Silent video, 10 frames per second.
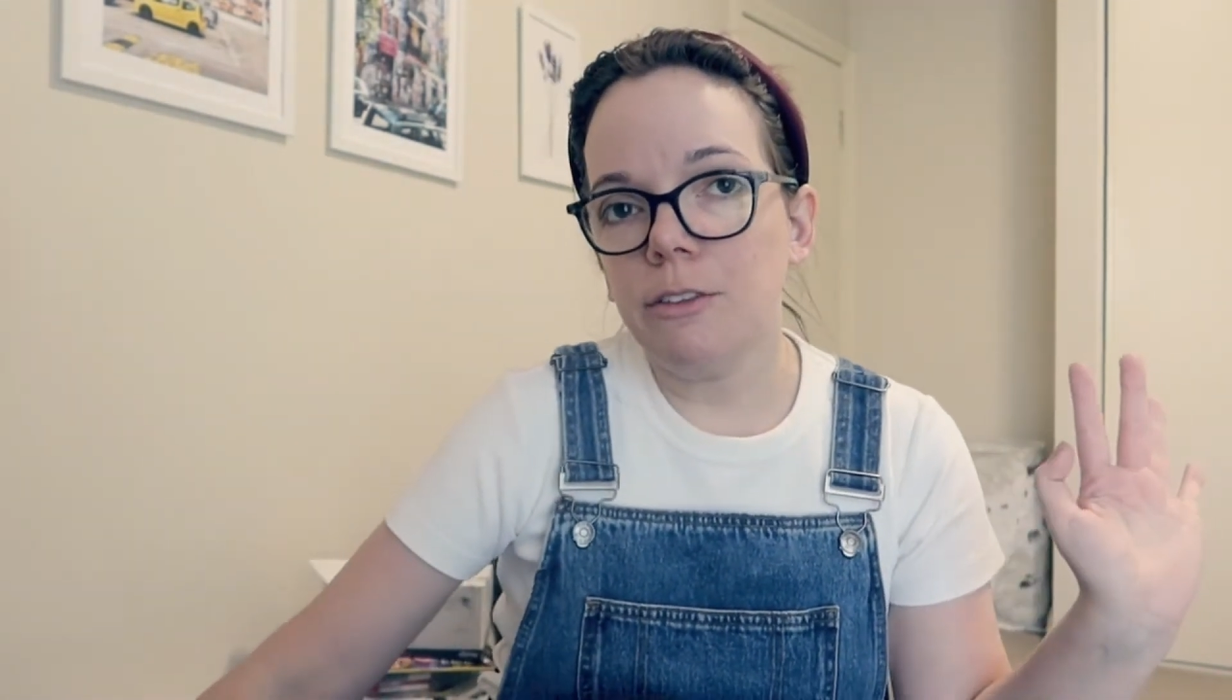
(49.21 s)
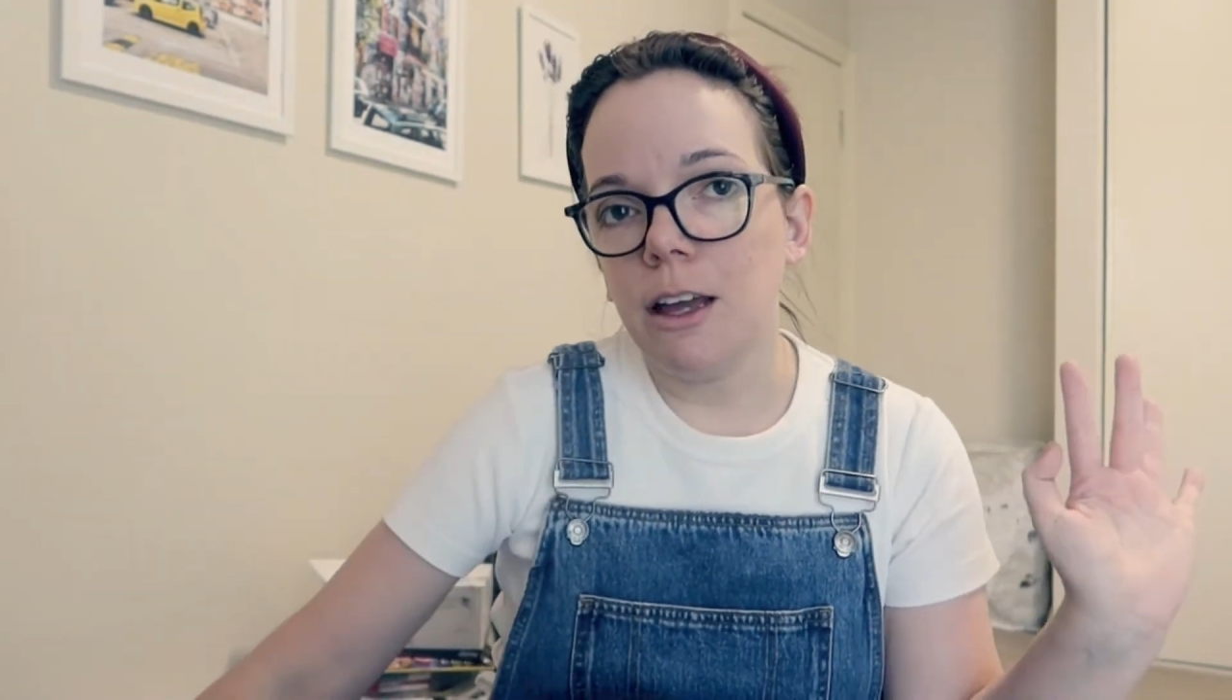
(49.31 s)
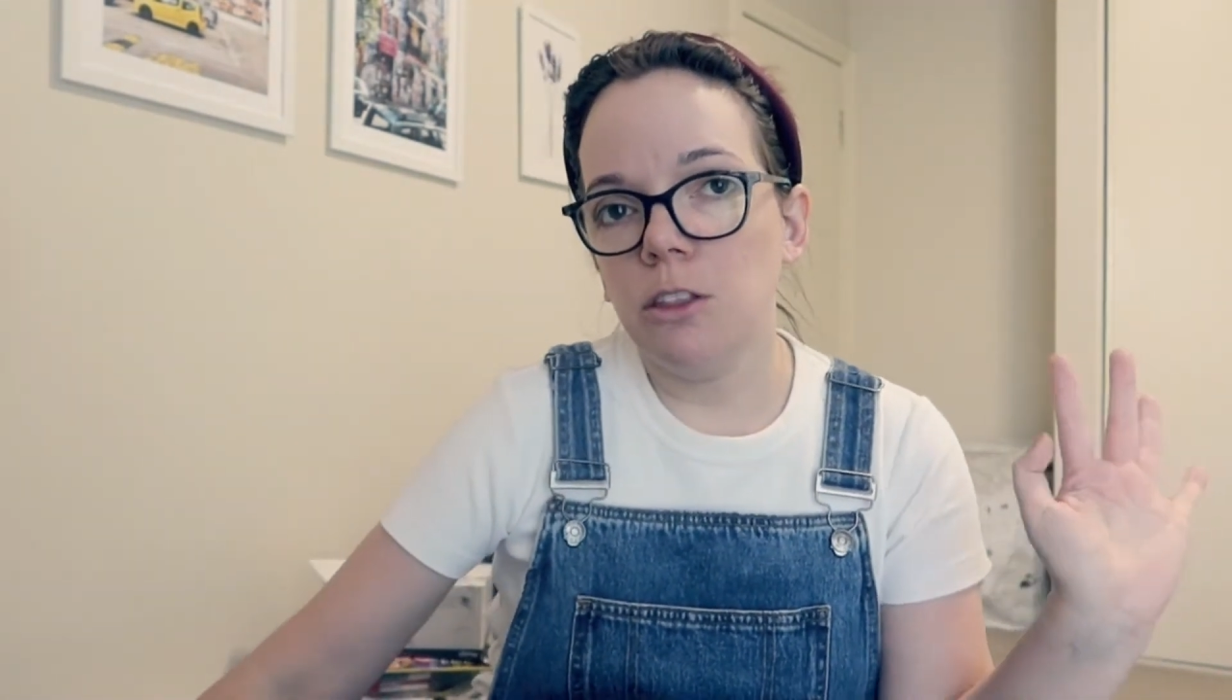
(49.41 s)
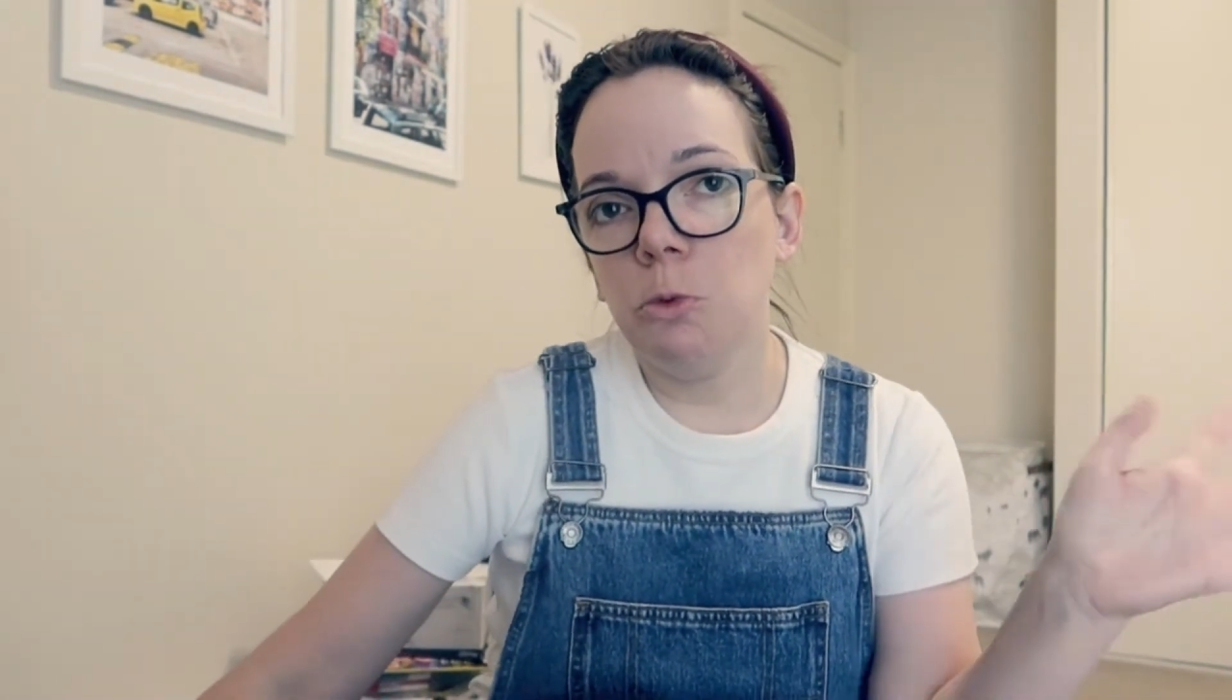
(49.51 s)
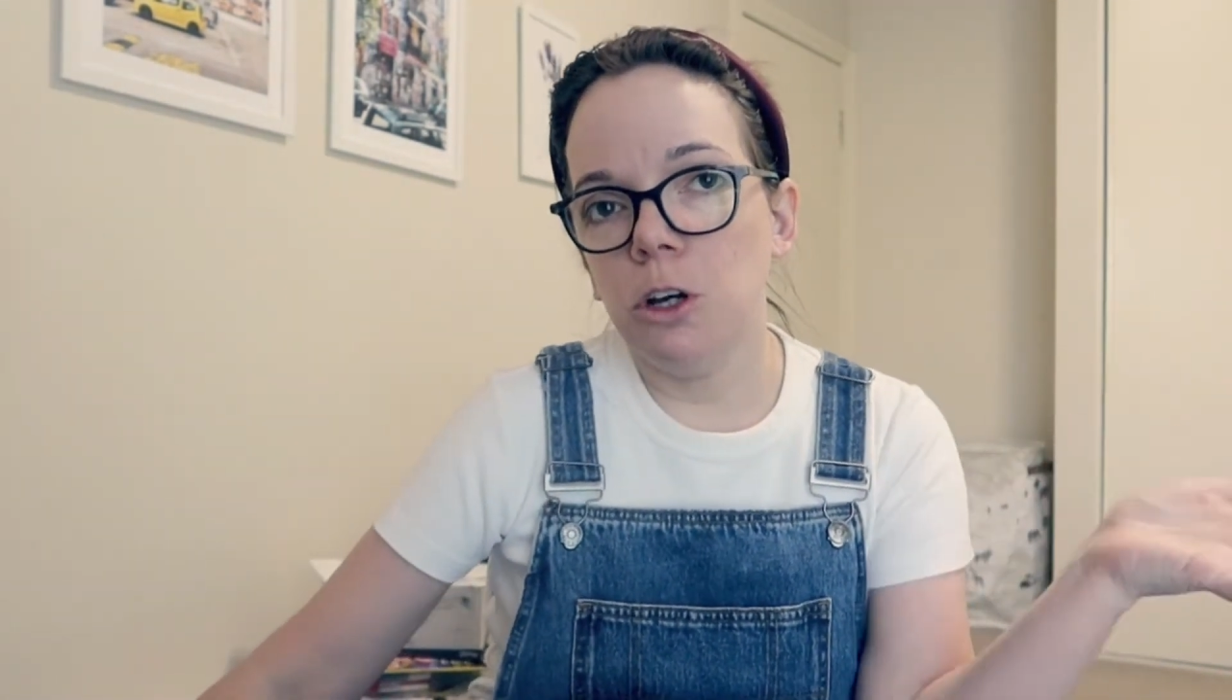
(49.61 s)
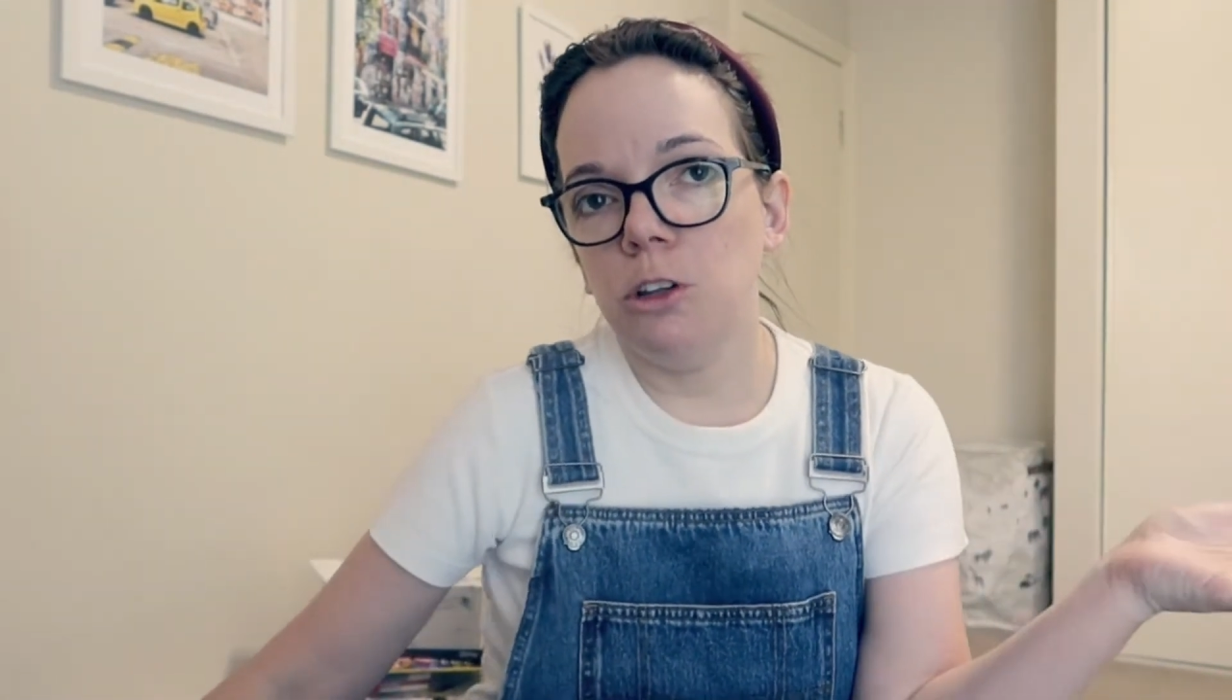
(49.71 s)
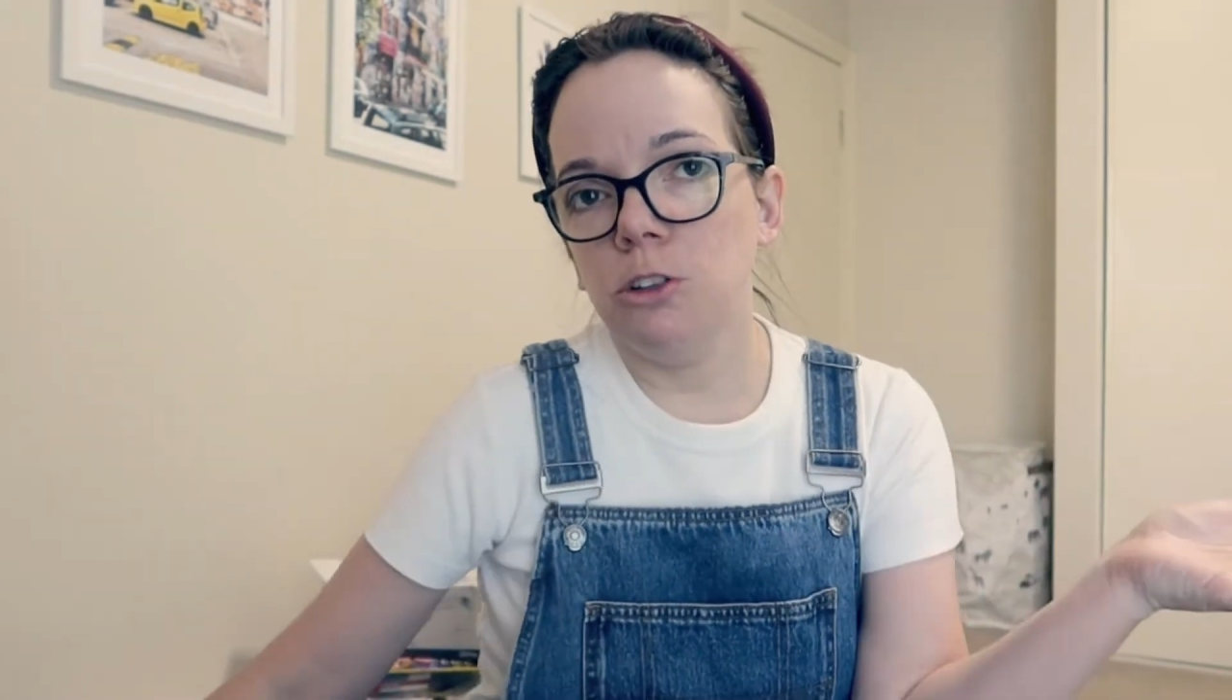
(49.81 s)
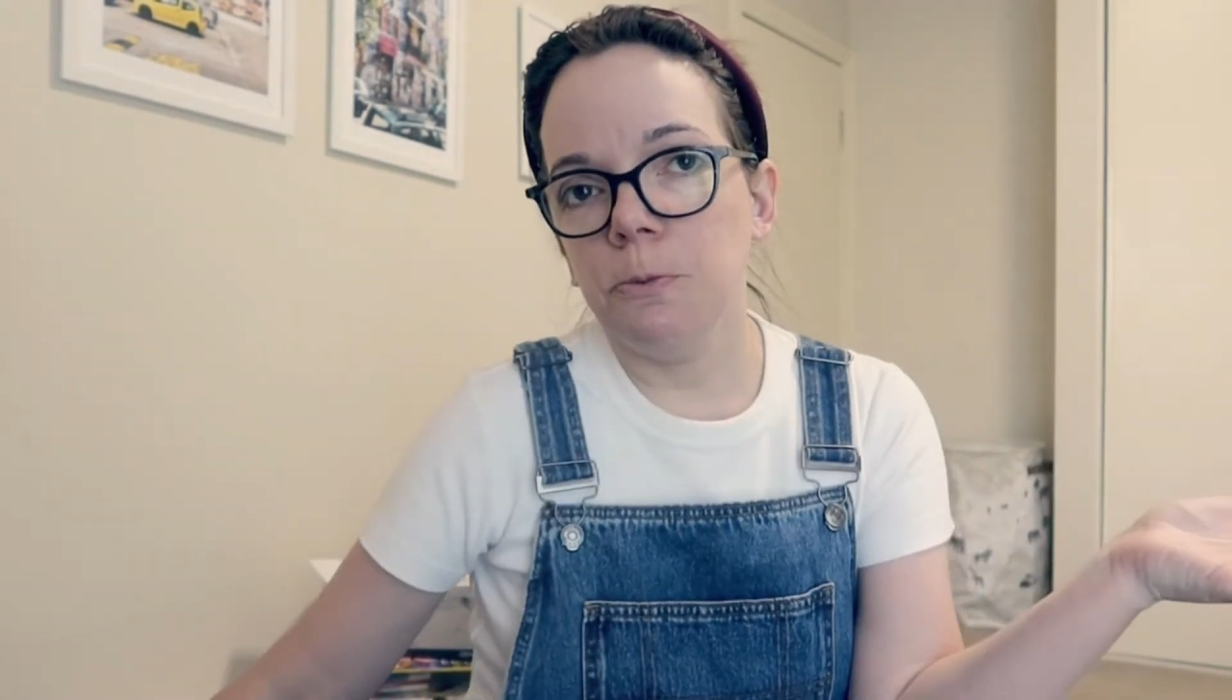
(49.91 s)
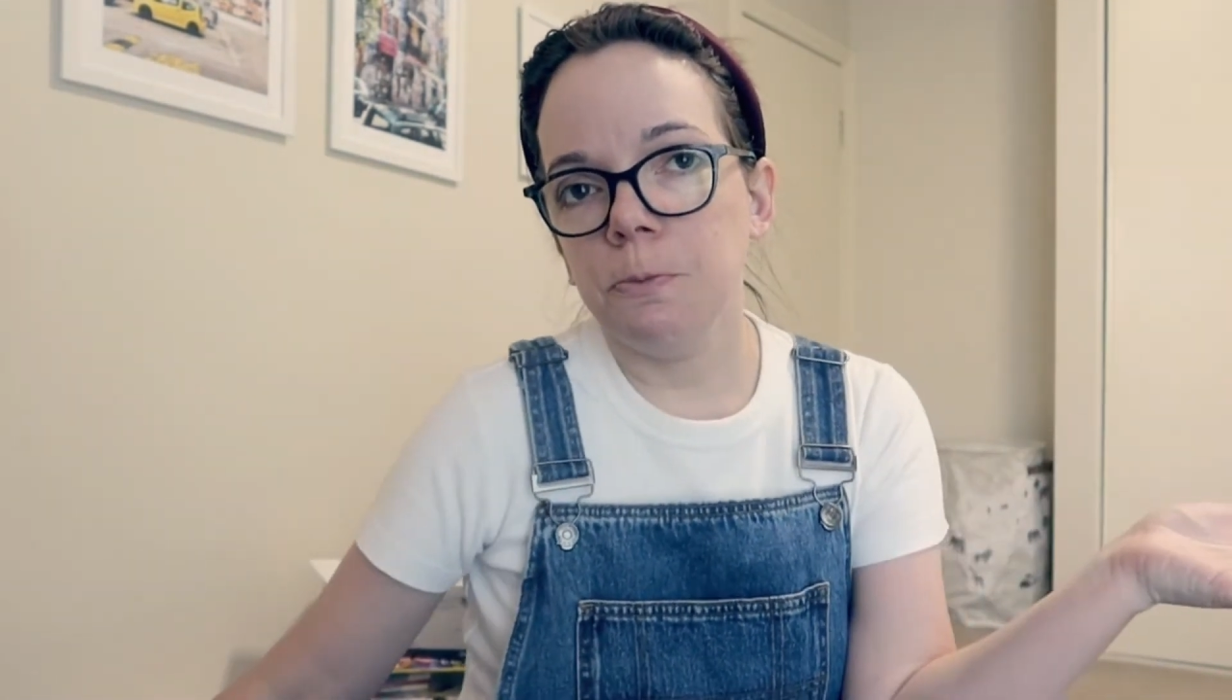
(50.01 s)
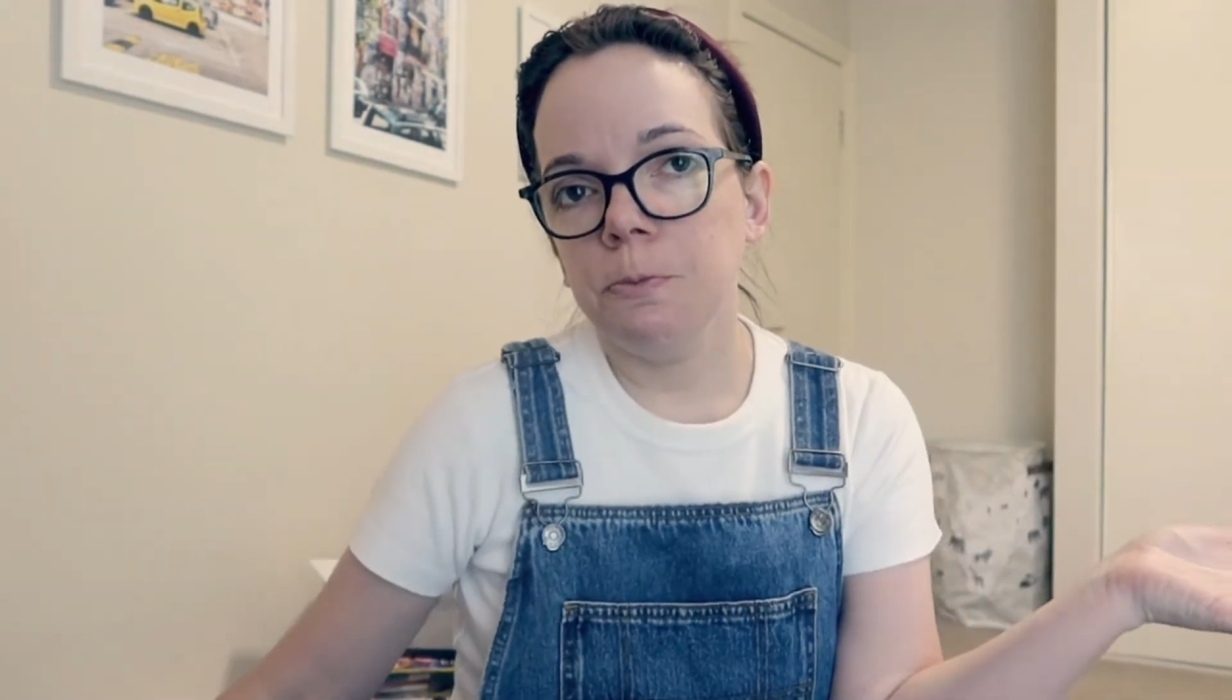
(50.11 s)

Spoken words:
around the world,